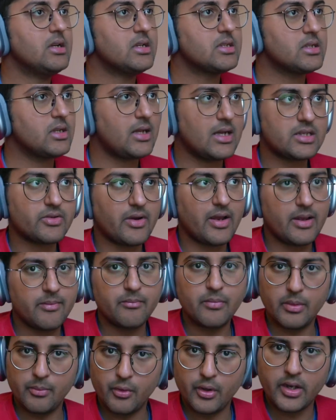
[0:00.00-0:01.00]
so that's why I'm
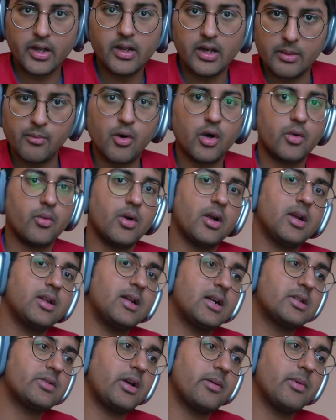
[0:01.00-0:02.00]
promoting remote work, and
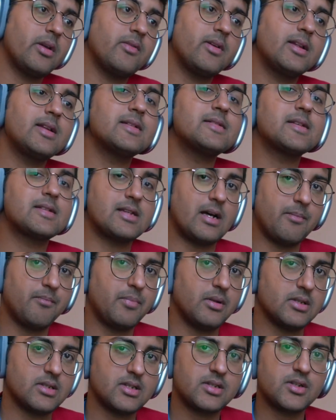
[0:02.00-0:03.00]
that's why I'm giving these examples.